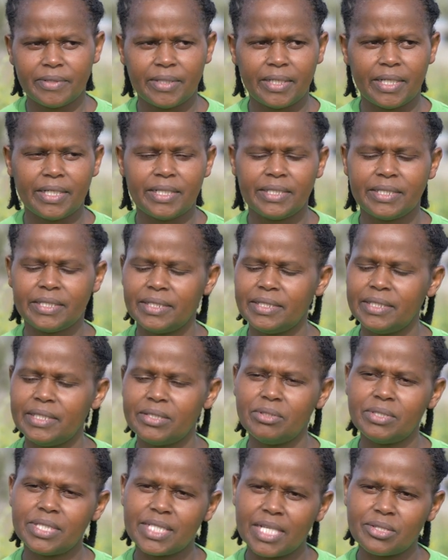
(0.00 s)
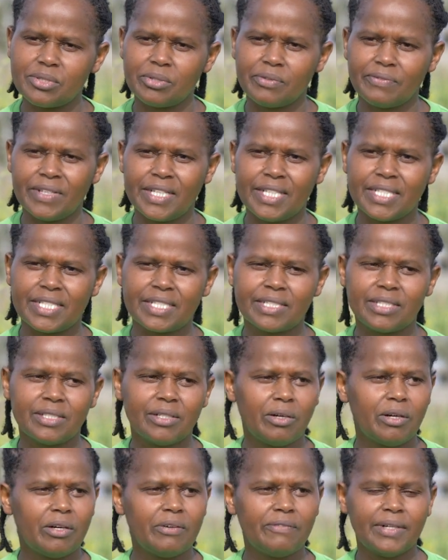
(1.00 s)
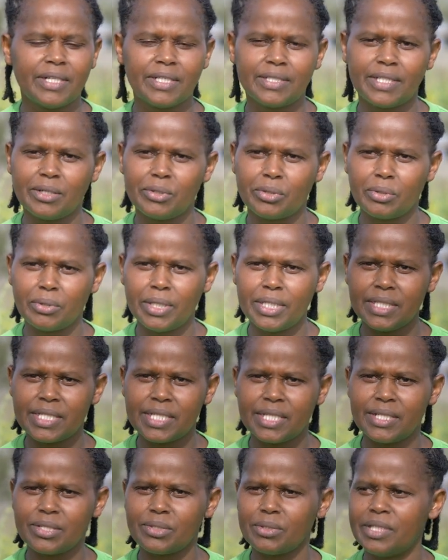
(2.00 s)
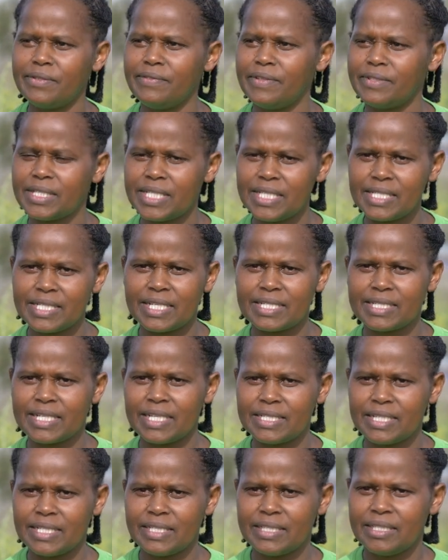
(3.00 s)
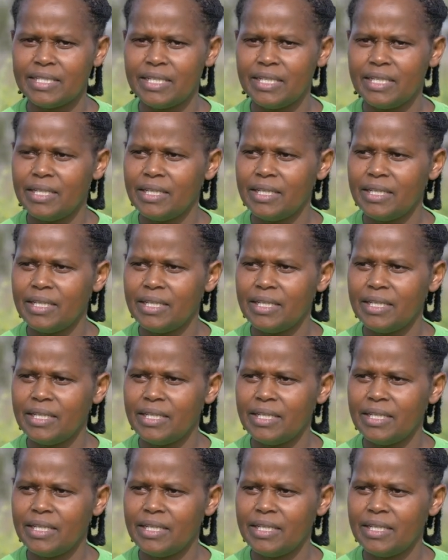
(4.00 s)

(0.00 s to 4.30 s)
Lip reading: And it's not just of late, over the growing season, even since I started